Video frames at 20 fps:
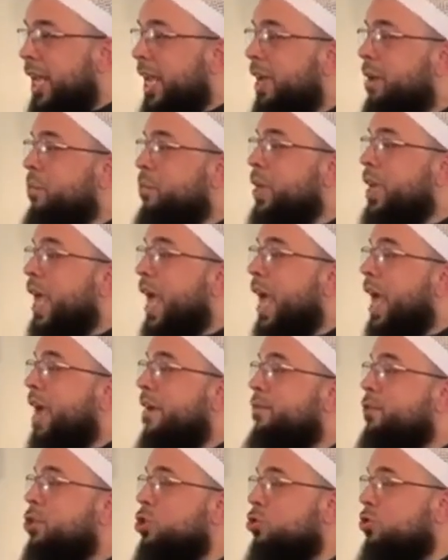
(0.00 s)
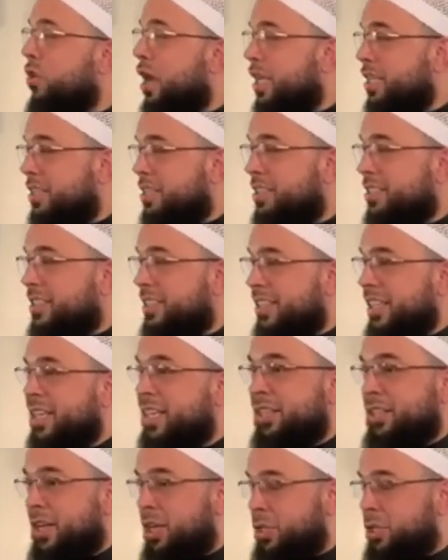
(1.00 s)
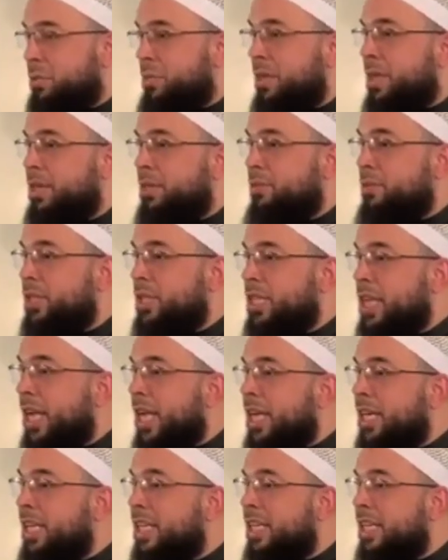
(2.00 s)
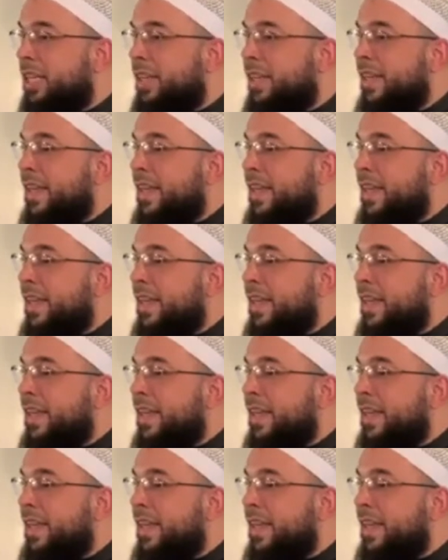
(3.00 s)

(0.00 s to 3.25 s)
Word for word: And we have trust in Allah subhanahu wa ta'ala.